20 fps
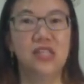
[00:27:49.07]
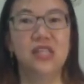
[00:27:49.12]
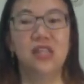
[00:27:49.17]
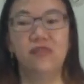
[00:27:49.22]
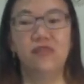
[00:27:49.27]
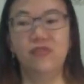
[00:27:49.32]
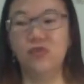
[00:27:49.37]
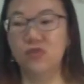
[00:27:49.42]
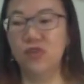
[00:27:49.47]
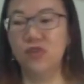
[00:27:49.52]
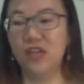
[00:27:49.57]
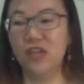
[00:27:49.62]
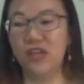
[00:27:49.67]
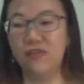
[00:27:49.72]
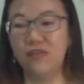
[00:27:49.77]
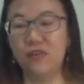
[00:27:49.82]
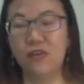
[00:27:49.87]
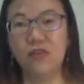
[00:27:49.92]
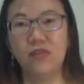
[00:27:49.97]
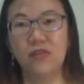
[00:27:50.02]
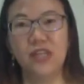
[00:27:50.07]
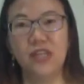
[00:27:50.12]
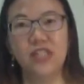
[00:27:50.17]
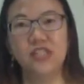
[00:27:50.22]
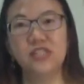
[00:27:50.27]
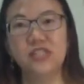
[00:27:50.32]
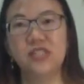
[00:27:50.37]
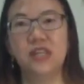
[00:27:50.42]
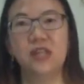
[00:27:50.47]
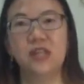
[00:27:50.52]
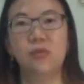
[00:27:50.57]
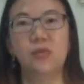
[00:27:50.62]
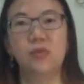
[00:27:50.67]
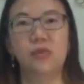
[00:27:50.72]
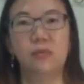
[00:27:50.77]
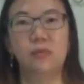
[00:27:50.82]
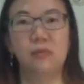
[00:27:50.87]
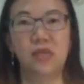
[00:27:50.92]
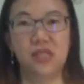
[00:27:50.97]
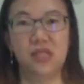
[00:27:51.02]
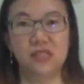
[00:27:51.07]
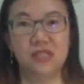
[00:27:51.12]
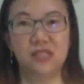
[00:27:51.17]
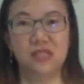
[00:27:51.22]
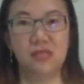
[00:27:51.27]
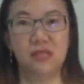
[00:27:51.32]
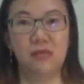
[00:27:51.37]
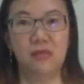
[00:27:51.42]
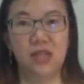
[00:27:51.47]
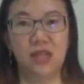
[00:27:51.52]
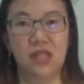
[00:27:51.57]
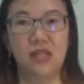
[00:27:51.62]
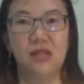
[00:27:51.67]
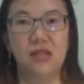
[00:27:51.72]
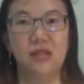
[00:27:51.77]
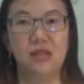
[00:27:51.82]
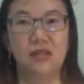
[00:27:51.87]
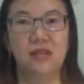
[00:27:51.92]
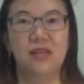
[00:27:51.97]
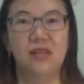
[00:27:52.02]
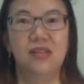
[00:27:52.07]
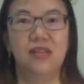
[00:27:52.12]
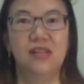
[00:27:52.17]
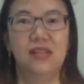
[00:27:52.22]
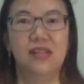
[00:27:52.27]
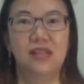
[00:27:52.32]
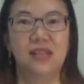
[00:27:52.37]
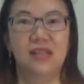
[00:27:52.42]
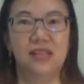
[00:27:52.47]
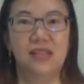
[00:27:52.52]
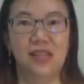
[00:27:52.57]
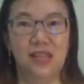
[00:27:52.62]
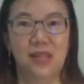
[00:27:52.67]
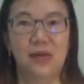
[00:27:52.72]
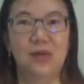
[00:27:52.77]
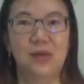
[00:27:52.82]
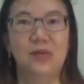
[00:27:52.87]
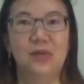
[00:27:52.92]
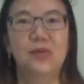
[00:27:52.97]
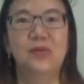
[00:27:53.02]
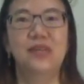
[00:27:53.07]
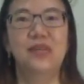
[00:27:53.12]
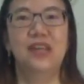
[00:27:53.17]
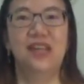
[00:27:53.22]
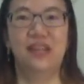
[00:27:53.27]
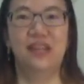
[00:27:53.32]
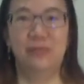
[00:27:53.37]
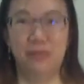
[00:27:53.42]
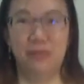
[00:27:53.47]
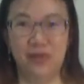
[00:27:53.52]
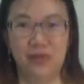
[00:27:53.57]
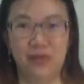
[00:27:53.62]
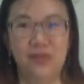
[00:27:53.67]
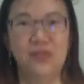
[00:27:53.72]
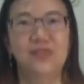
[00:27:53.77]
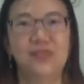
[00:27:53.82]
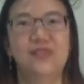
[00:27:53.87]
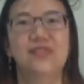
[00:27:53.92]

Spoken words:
If you do not have orange, then we mix red, yellow, and blue.